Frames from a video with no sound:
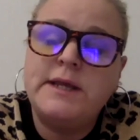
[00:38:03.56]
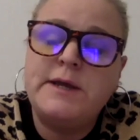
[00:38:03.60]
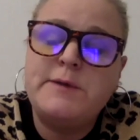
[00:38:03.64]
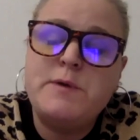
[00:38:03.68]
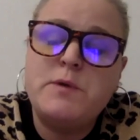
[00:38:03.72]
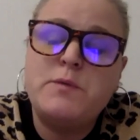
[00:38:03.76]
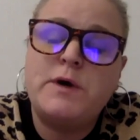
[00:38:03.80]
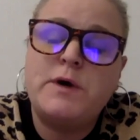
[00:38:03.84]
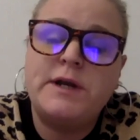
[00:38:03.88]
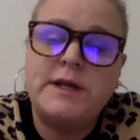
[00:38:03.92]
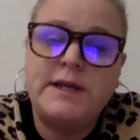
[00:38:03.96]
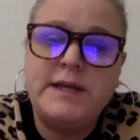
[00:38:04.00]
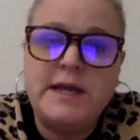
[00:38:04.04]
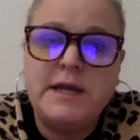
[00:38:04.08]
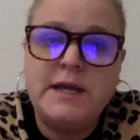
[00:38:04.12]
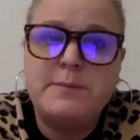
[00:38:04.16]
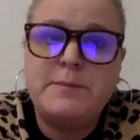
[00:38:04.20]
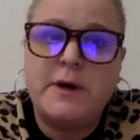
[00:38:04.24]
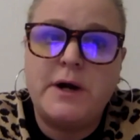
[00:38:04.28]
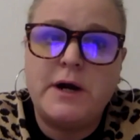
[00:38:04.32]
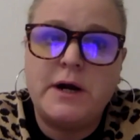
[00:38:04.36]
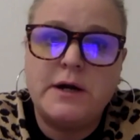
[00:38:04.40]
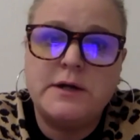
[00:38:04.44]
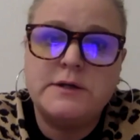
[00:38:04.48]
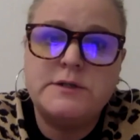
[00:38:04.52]
want to keep
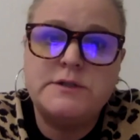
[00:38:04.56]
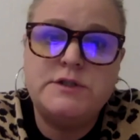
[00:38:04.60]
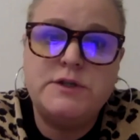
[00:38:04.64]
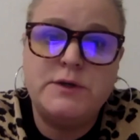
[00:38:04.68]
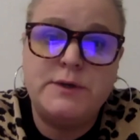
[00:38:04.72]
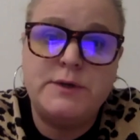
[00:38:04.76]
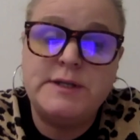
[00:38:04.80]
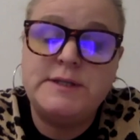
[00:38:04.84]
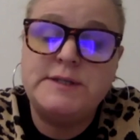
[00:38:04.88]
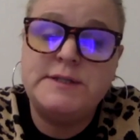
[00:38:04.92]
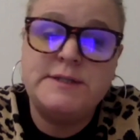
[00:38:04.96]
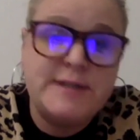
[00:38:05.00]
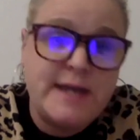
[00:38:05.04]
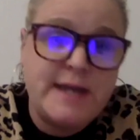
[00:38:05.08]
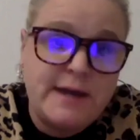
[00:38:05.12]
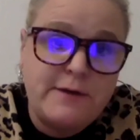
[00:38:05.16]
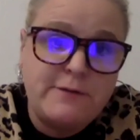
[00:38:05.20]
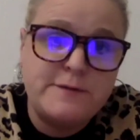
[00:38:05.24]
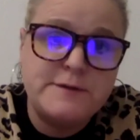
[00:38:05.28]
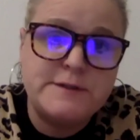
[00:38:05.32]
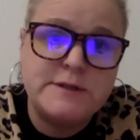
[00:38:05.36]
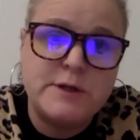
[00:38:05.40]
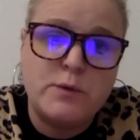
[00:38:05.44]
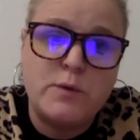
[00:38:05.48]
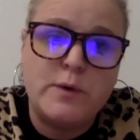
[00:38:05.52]
our students safe.
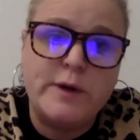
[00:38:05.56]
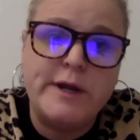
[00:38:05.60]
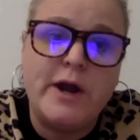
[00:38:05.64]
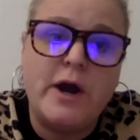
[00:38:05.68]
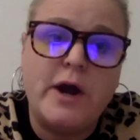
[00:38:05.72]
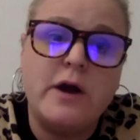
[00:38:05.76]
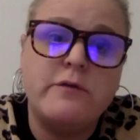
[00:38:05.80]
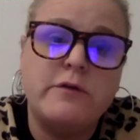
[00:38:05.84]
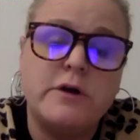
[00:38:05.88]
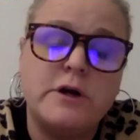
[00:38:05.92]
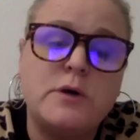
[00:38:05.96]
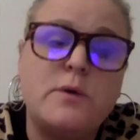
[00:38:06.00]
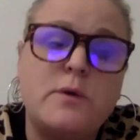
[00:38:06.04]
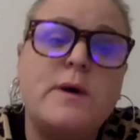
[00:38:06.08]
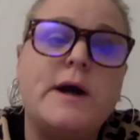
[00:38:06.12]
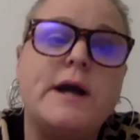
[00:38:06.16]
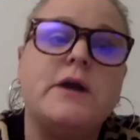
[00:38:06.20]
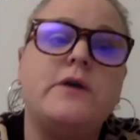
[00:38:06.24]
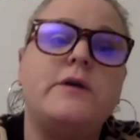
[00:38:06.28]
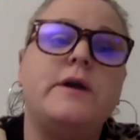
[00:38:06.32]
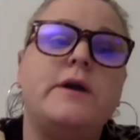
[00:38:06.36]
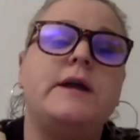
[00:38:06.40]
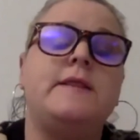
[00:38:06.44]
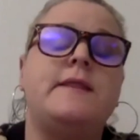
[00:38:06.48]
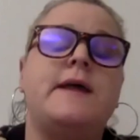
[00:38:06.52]
So we are
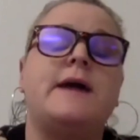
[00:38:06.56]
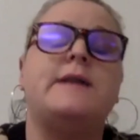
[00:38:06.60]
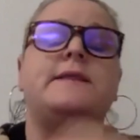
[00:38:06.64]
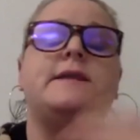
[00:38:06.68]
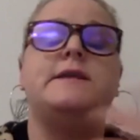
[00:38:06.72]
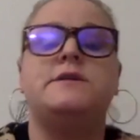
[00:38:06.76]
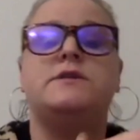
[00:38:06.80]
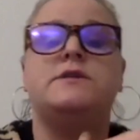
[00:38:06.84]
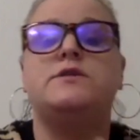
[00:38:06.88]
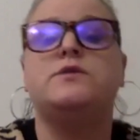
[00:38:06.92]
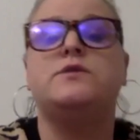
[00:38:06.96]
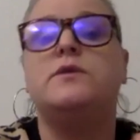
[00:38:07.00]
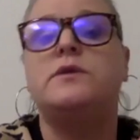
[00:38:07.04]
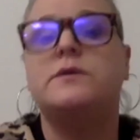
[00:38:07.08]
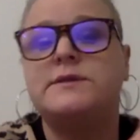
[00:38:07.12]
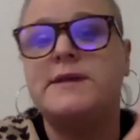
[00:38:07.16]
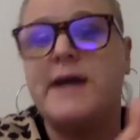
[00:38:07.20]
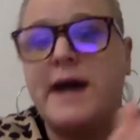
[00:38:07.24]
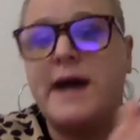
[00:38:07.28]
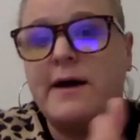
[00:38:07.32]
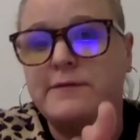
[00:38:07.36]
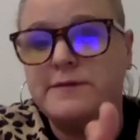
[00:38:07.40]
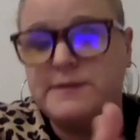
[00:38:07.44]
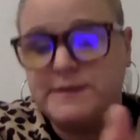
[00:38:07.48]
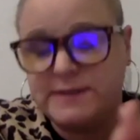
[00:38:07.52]
requiring that these schools
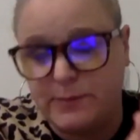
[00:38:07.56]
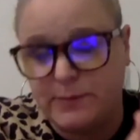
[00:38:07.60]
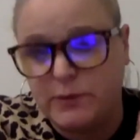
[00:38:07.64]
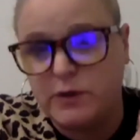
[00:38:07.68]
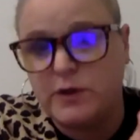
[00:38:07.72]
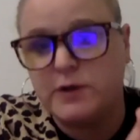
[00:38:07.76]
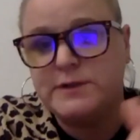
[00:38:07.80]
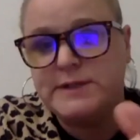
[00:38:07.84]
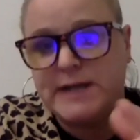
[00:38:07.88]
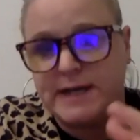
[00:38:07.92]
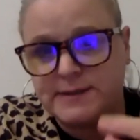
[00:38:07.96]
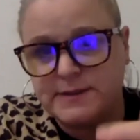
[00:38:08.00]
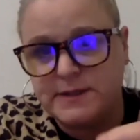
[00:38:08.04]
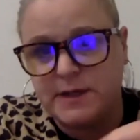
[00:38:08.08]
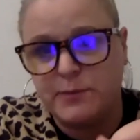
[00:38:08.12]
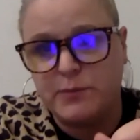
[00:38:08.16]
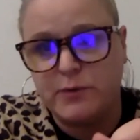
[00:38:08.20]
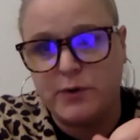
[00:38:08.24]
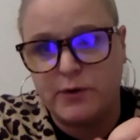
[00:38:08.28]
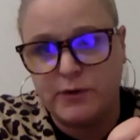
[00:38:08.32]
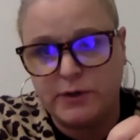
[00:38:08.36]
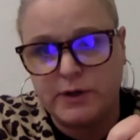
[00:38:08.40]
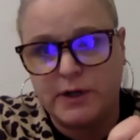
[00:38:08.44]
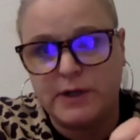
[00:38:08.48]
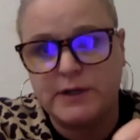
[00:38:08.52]
have similar testing
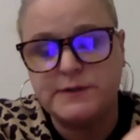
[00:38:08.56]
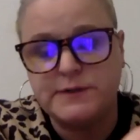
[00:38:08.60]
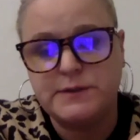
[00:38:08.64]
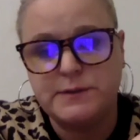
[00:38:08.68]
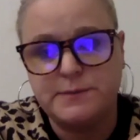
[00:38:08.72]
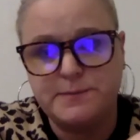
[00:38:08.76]
protocols.